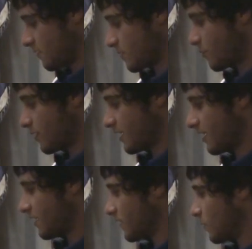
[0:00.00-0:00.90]
they're pretty
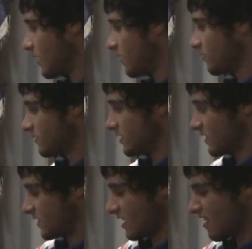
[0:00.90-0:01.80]
good as well.
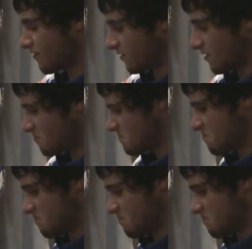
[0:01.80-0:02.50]
Just scuffed,